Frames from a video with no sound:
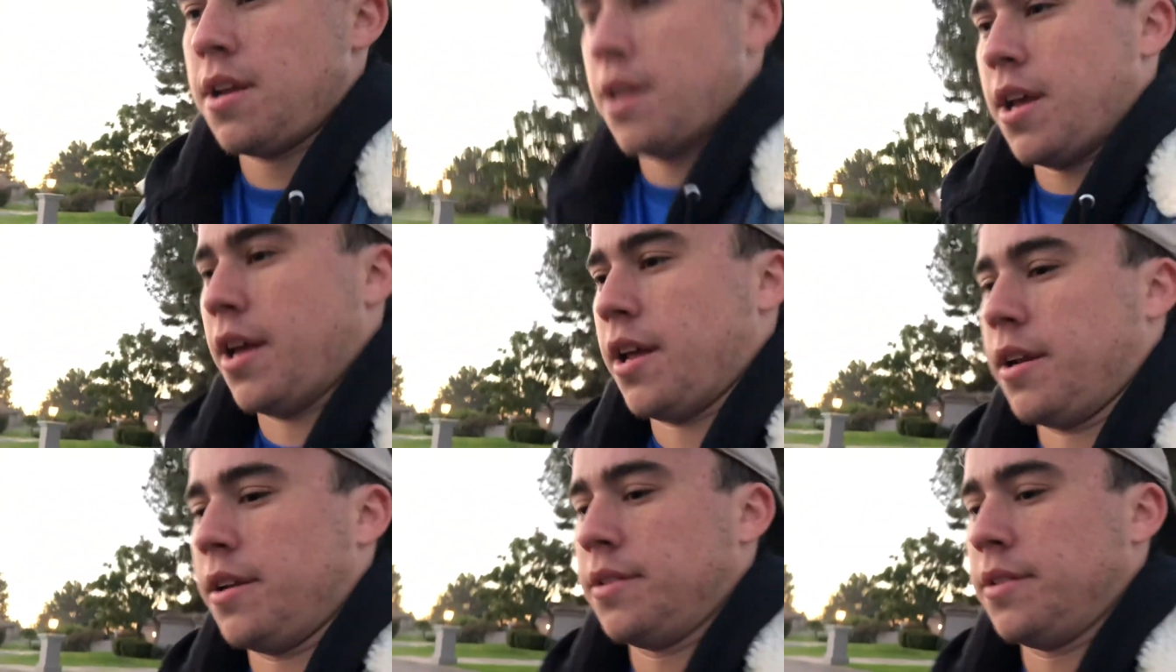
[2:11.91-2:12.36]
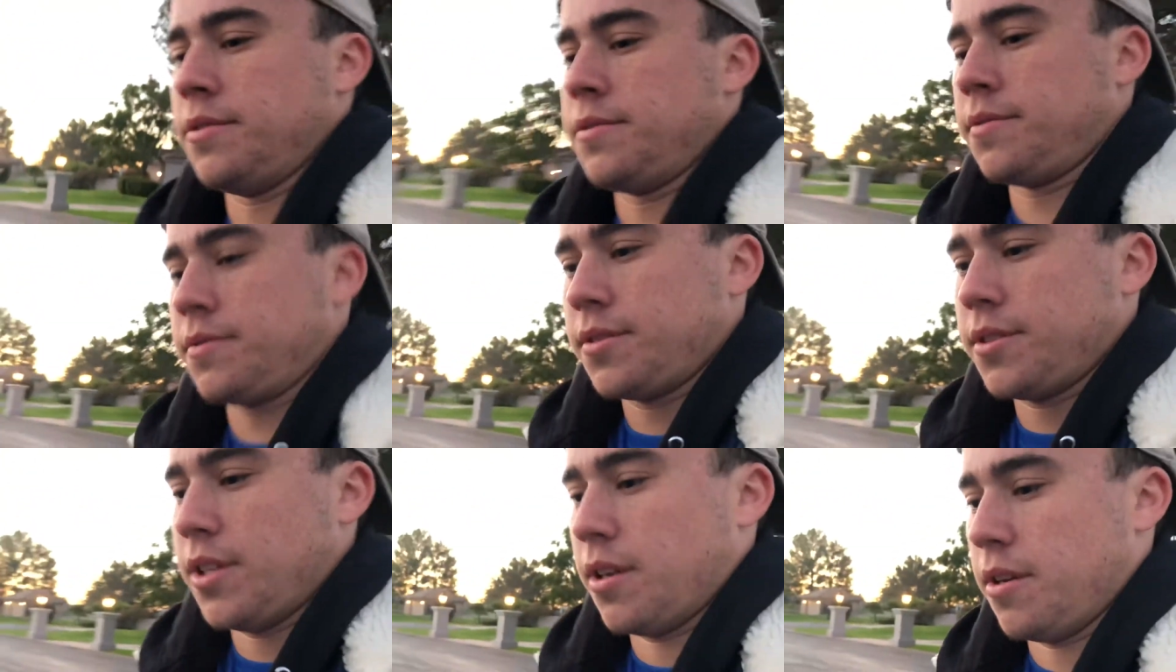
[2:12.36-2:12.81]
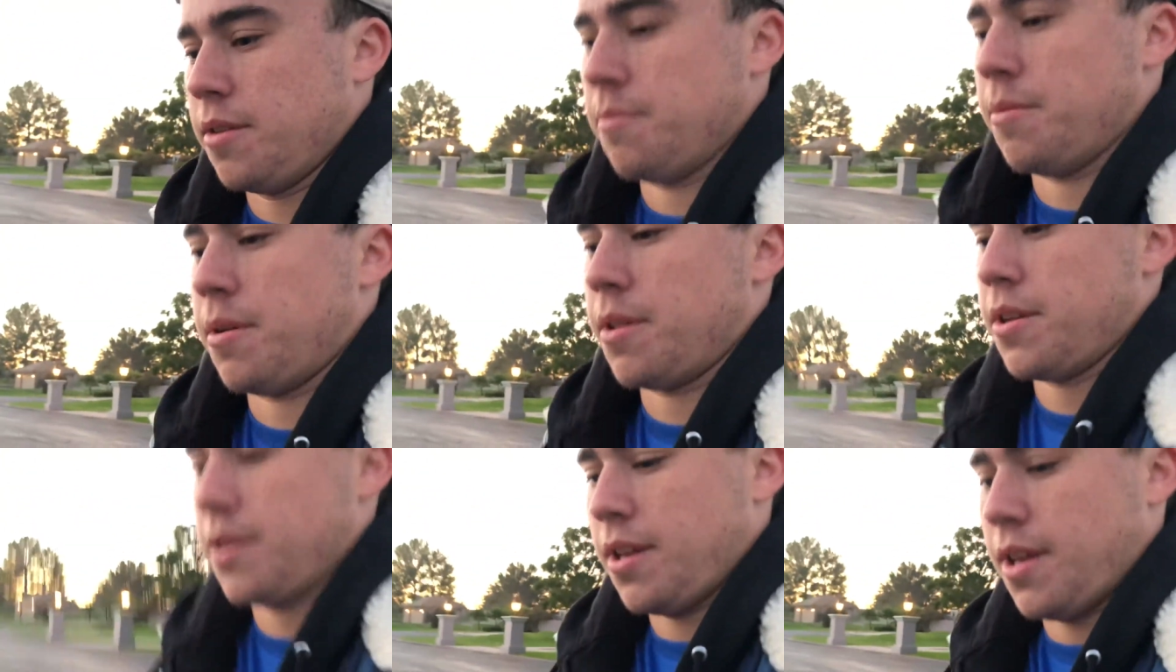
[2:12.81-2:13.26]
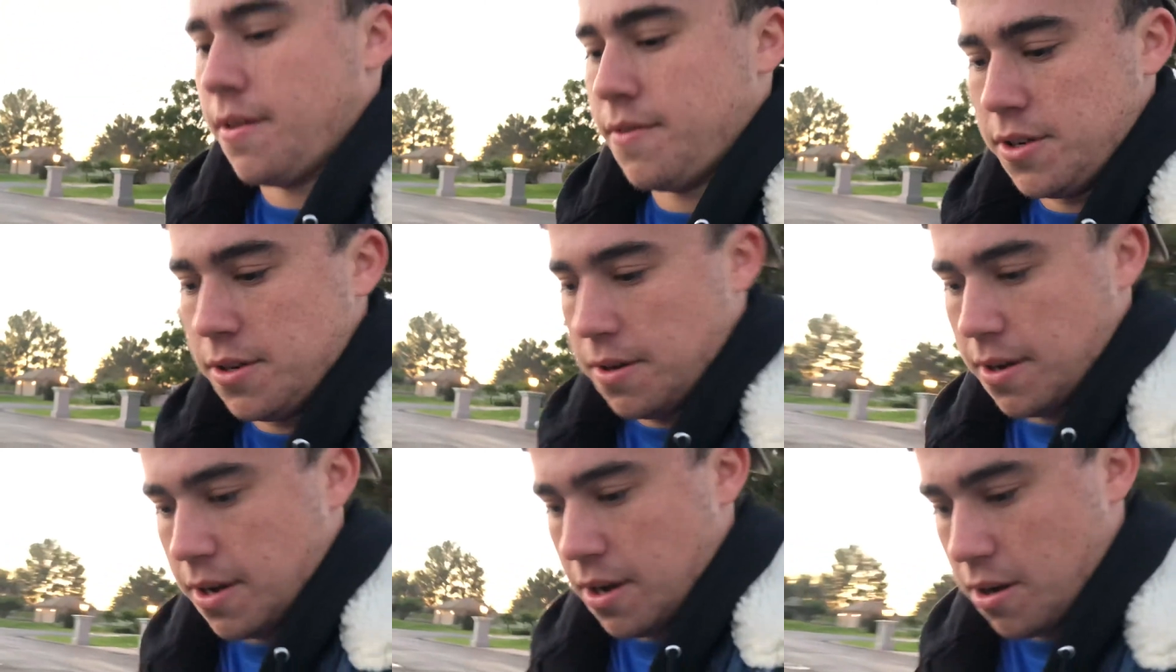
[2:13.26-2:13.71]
And you know your mother loves you.